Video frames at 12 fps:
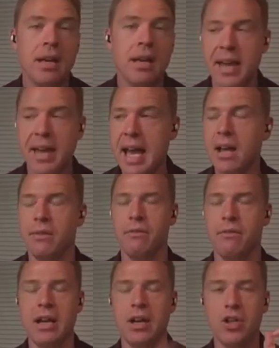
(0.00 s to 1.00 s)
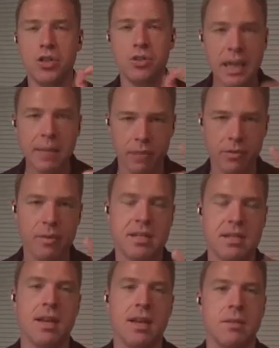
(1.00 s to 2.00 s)
They had incredibly
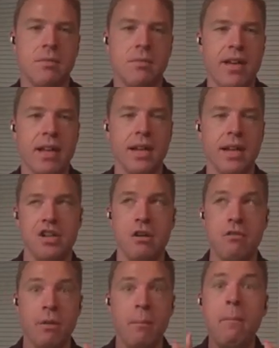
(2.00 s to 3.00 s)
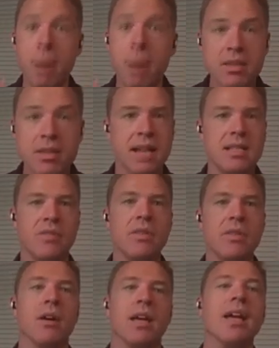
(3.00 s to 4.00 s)
robust customer validation from both sides of the
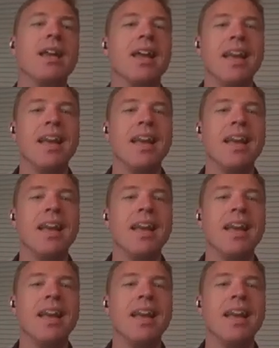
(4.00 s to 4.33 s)
market,